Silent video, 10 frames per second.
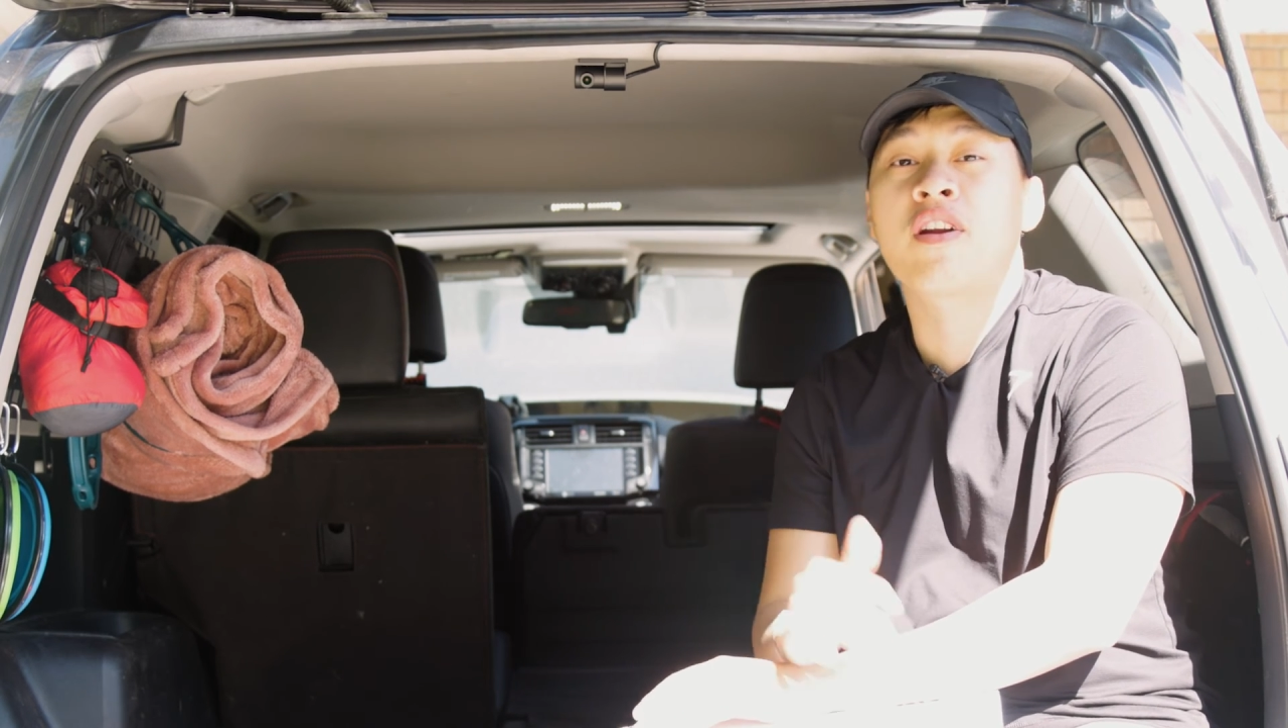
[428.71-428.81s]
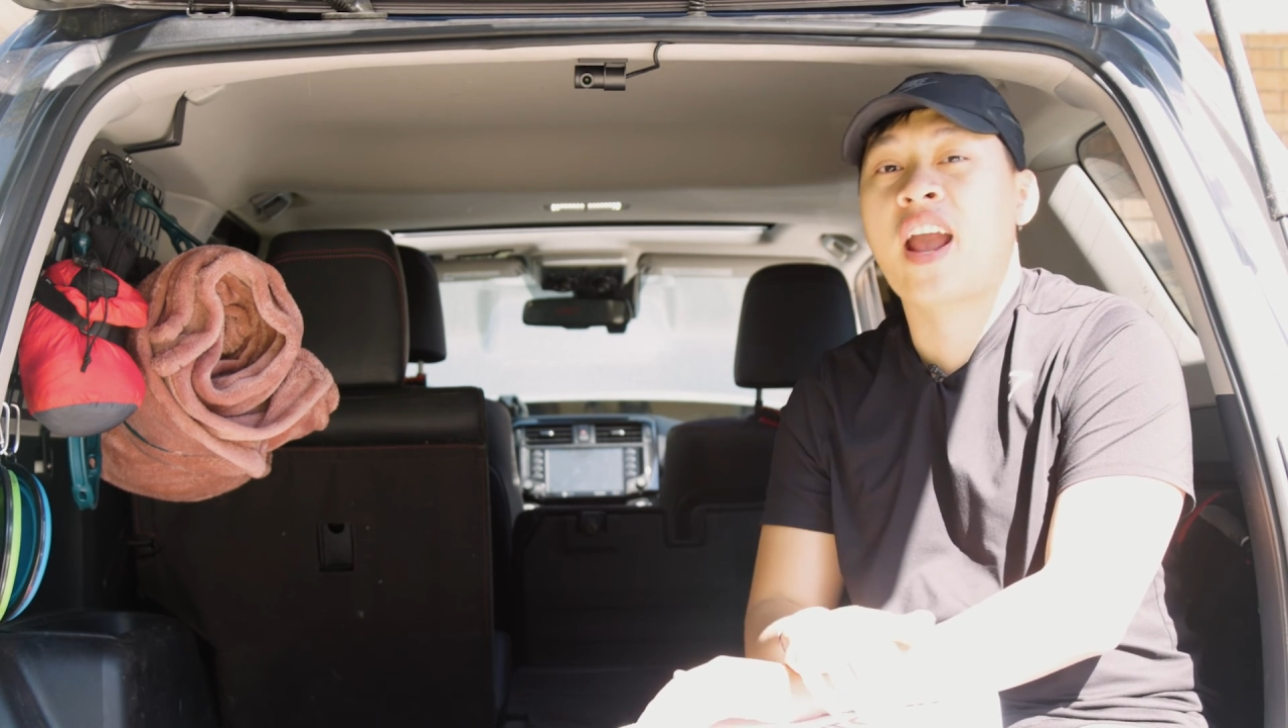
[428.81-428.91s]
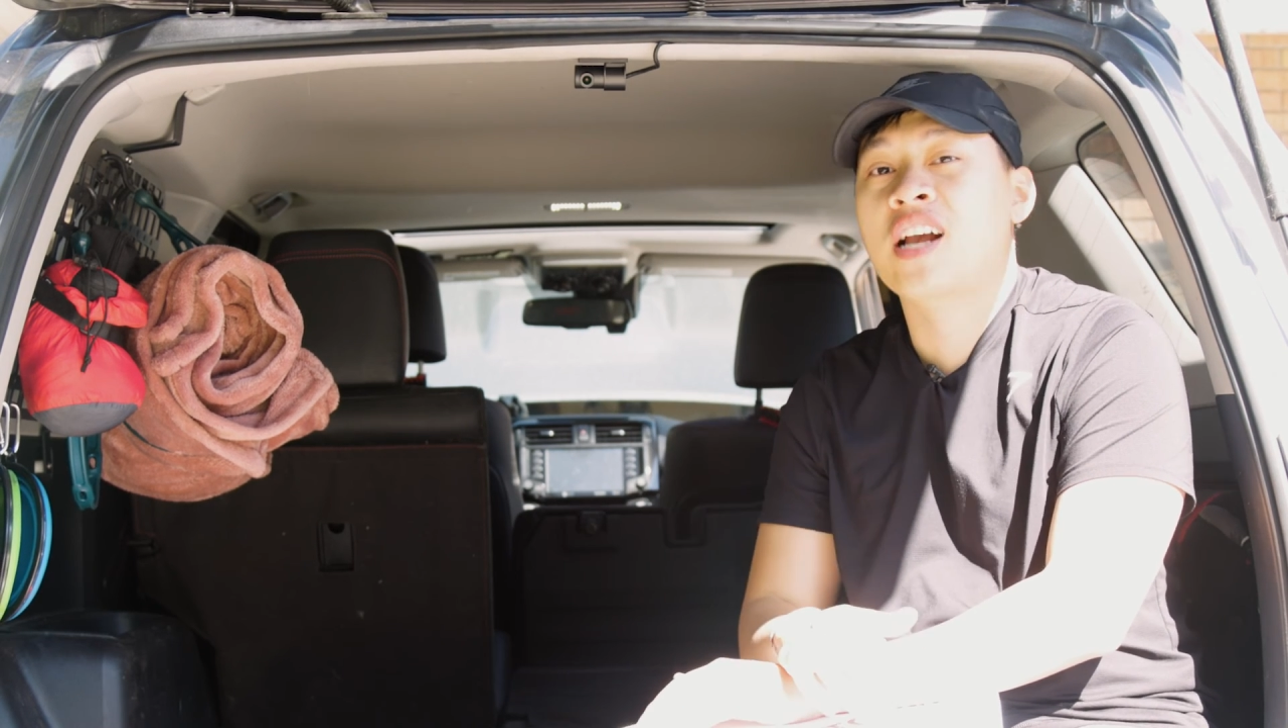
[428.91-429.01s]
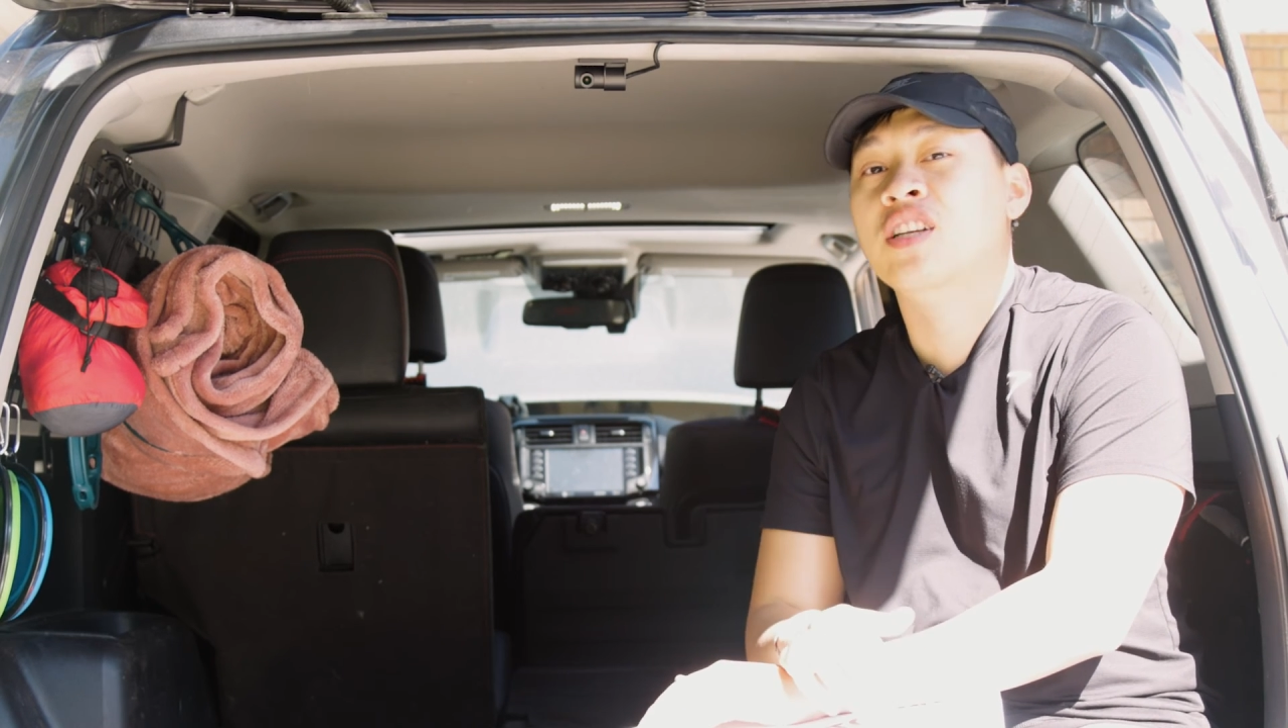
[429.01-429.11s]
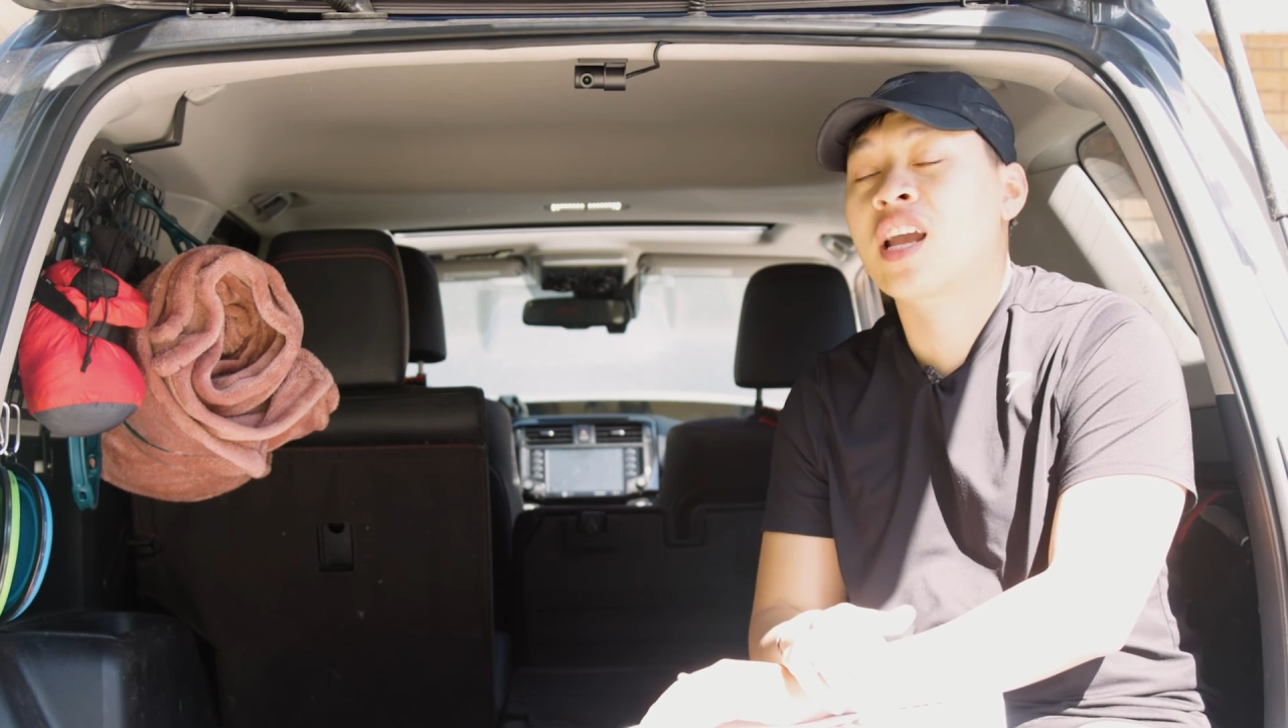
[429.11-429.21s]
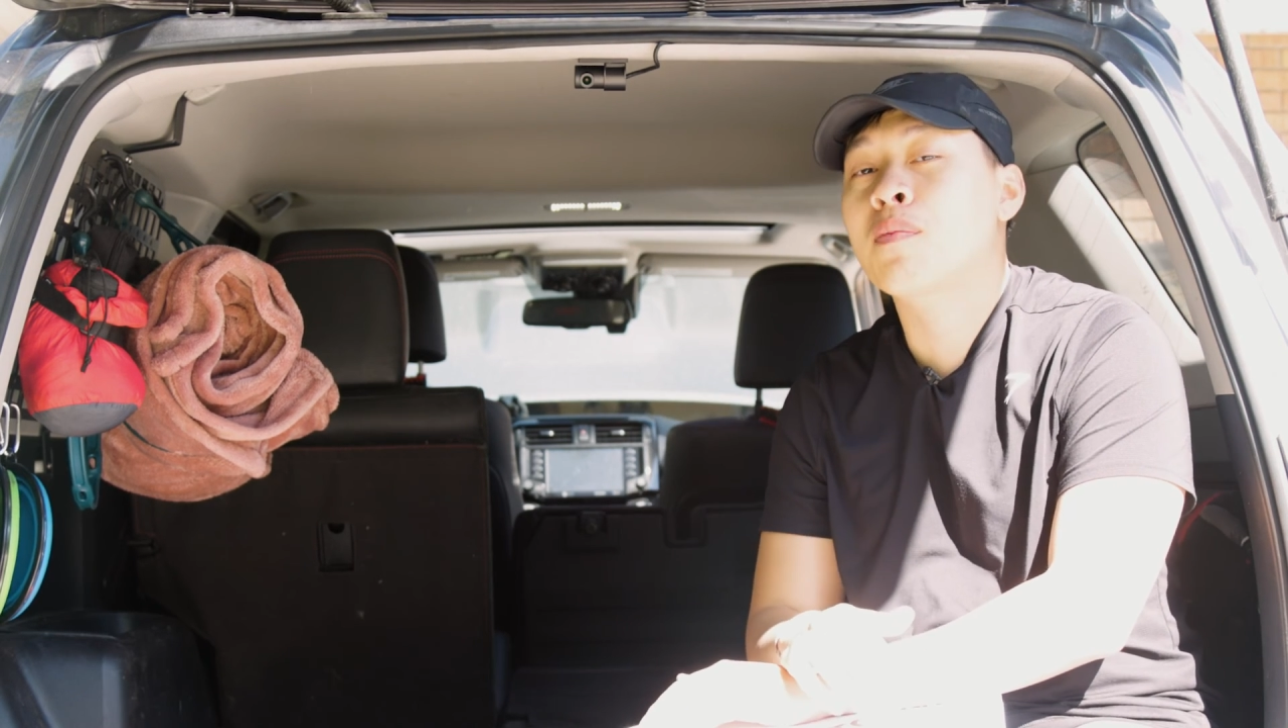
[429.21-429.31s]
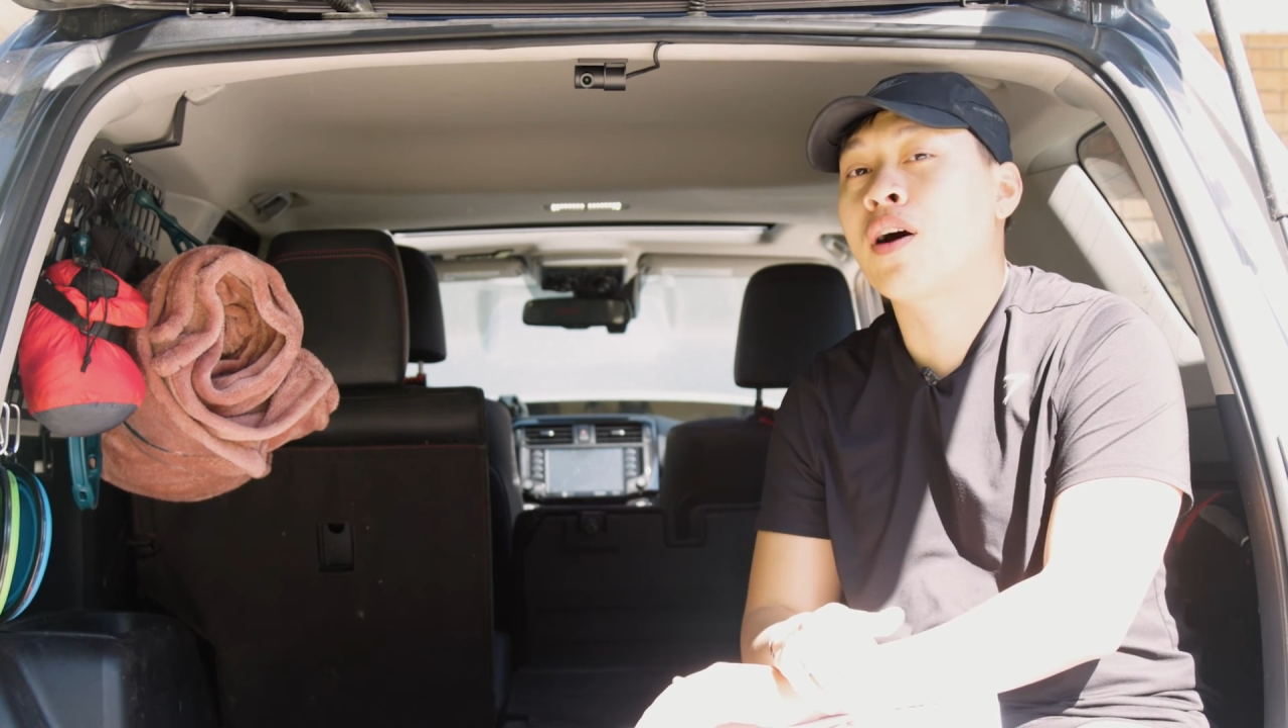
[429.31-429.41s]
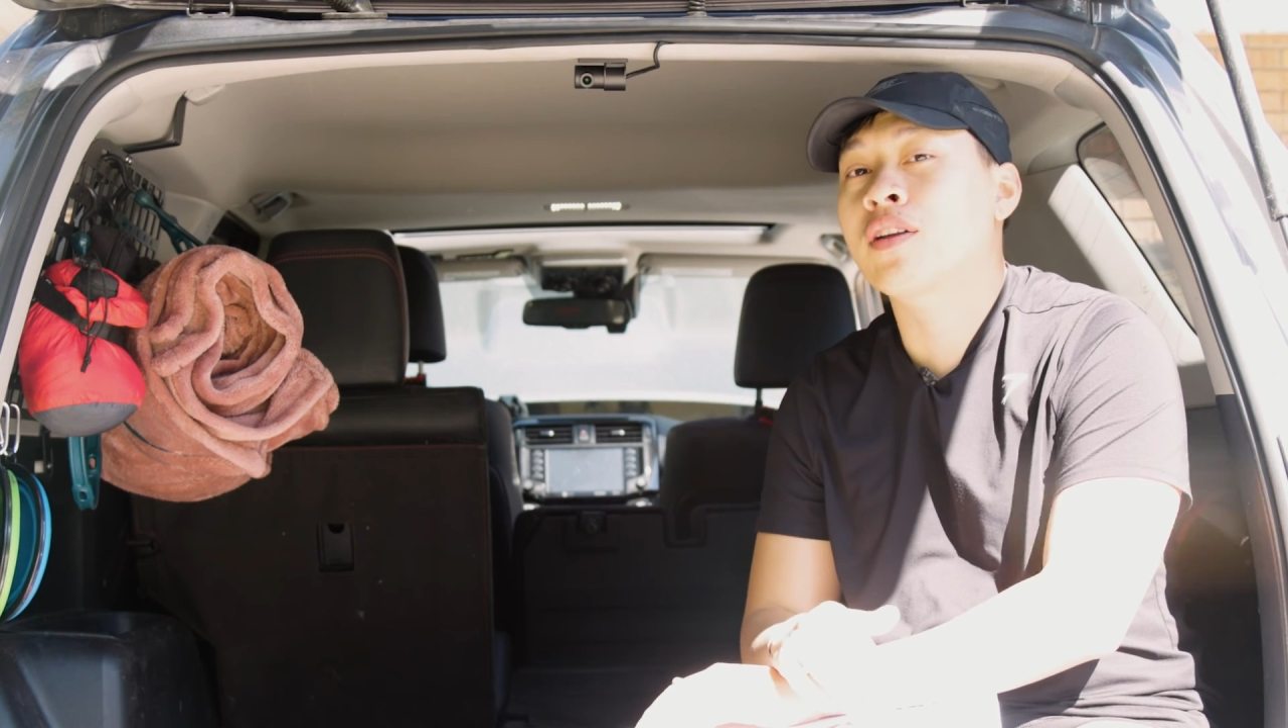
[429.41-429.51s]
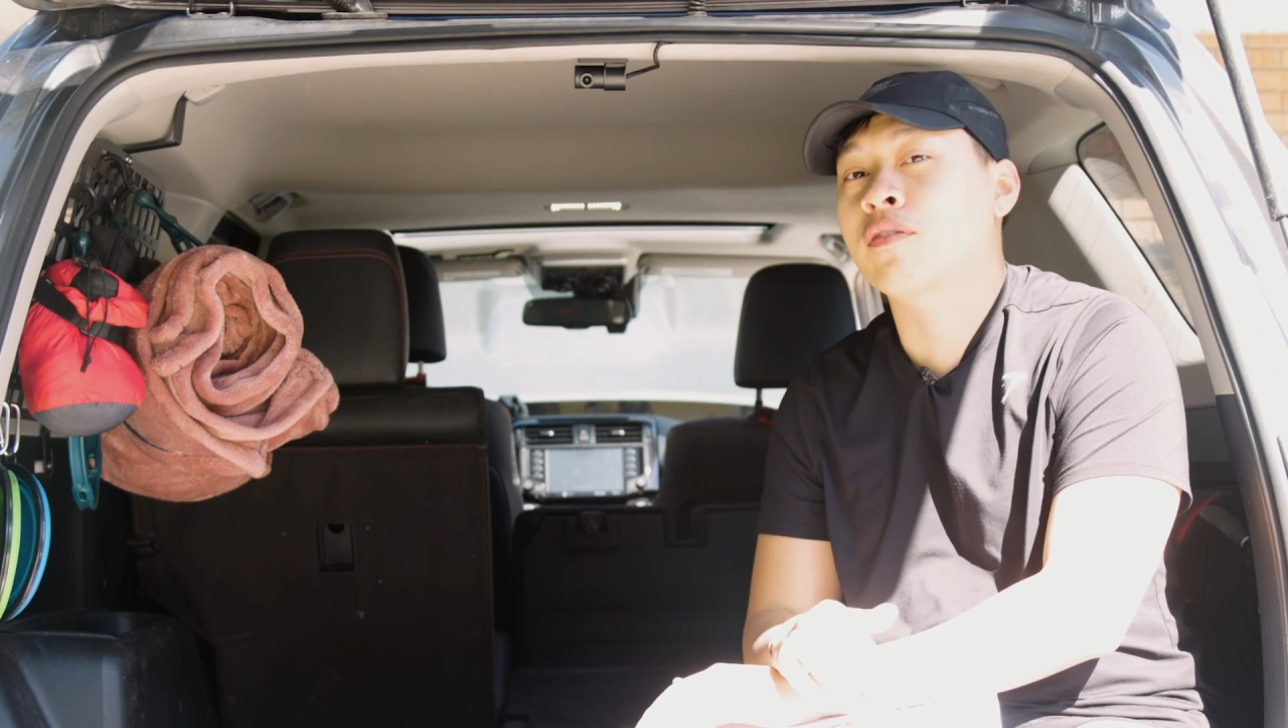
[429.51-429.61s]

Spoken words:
dash cam on